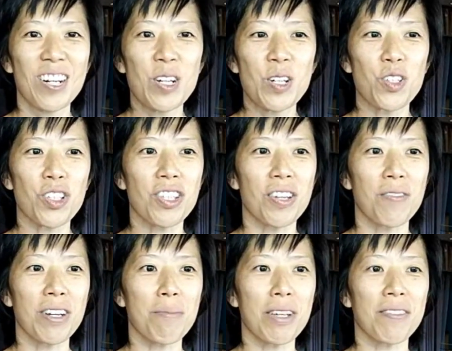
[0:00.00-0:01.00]
just
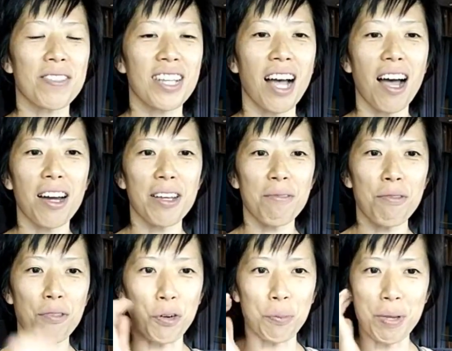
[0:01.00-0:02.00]
giving a bit of time
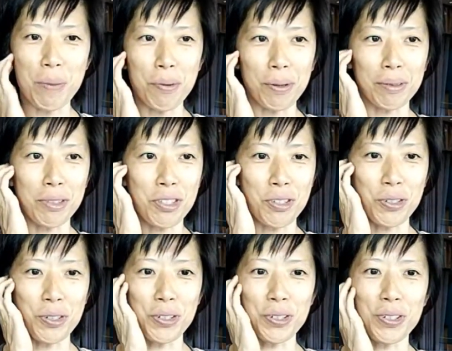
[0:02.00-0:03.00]
for people
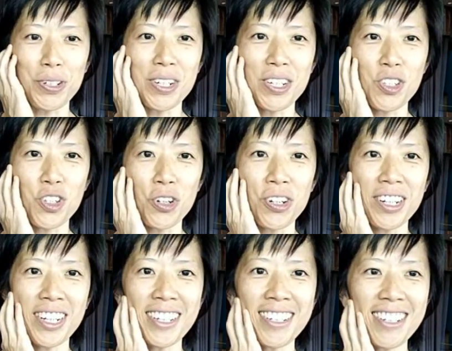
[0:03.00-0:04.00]
to
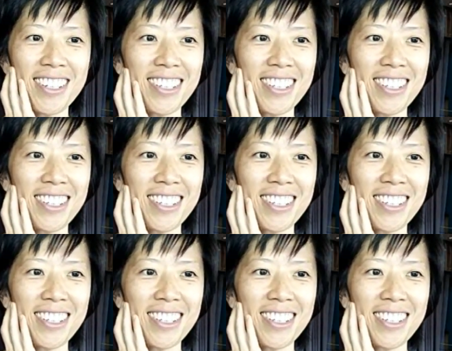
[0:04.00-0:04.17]
join.